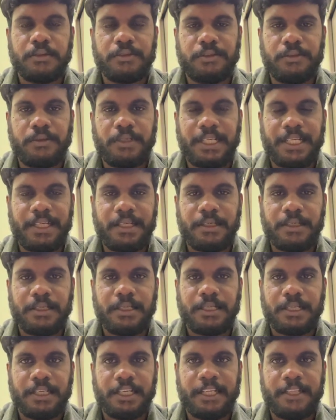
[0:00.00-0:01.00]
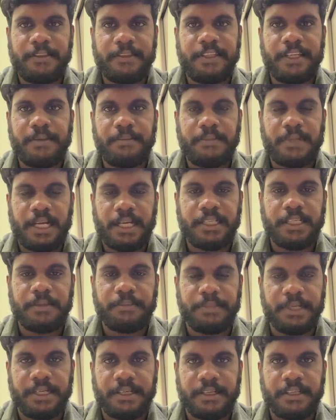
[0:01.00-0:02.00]
Today, lithium-ion
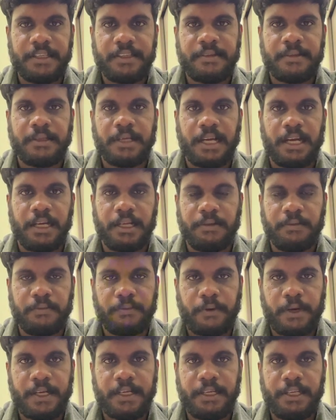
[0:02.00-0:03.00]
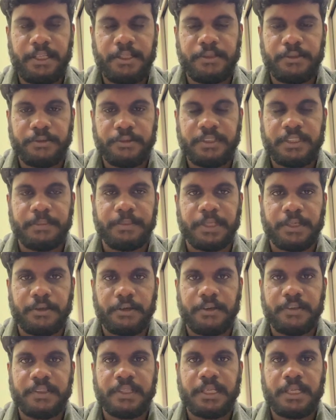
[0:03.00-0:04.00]
batteries are widely used
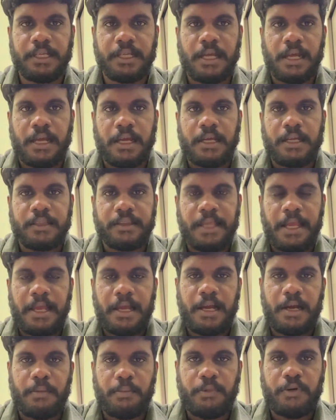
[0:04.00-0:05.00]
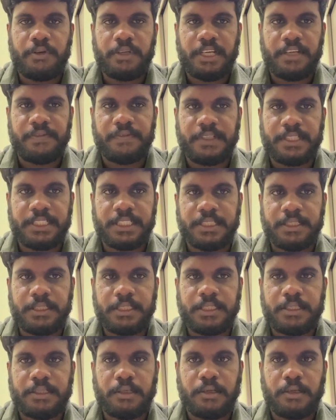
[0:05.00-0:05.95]
because they are more efficient,